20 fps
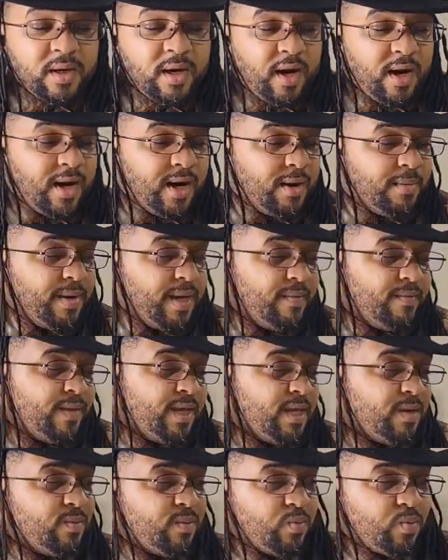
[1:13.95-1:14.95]
And
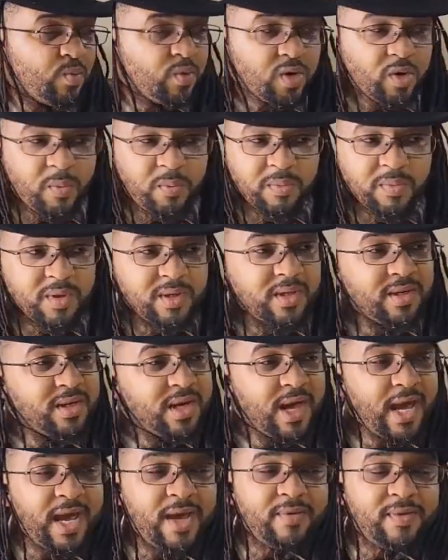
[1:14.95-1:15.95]
then
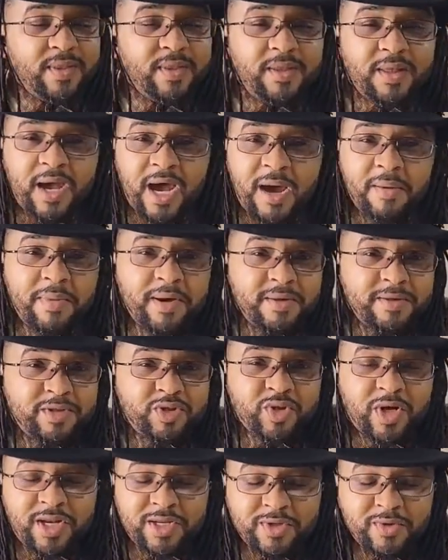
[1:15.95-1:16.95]
I'm gonna
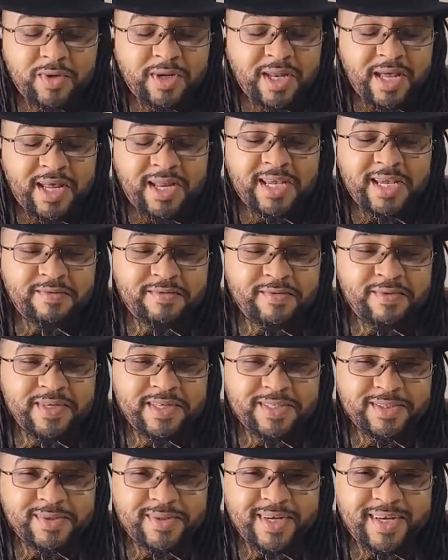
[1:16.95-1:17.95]
try to do a lot of
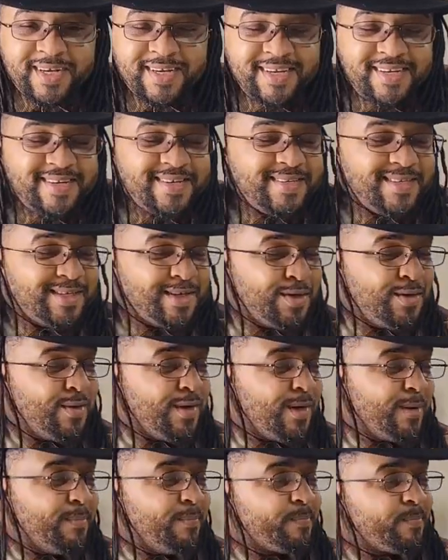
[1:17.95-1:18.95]
giveaways. Okay,
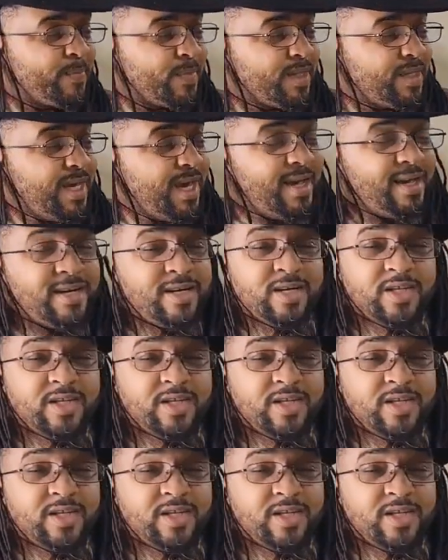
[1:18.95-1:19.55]
so yeah.